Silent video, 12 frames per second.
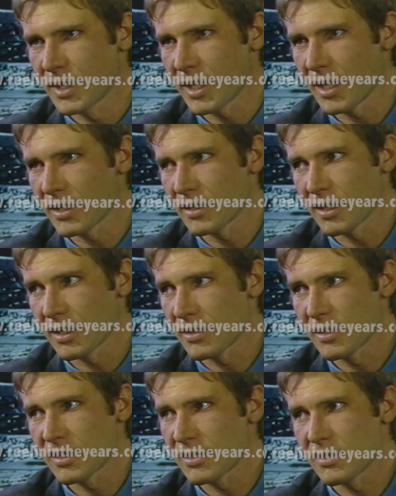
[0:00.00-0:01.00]
And I
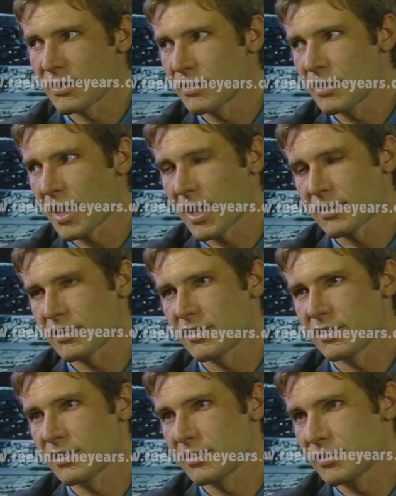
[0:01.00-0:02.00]
think the actor
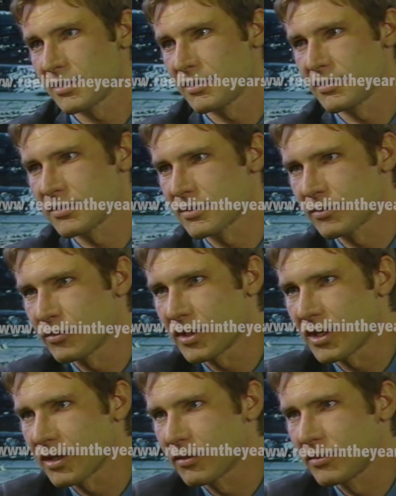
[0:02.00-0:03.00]
that continues to
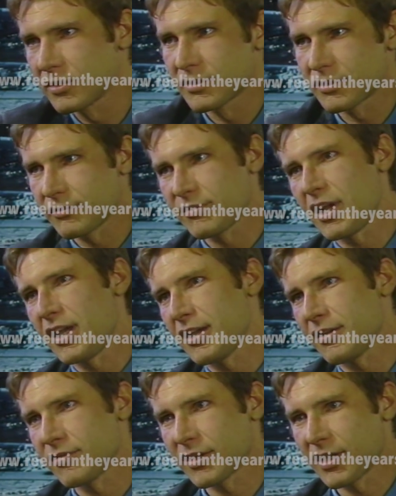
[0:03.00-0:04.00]
work will
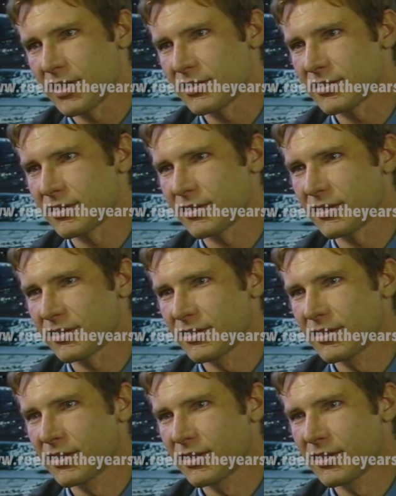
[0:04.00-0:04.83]
survive occasional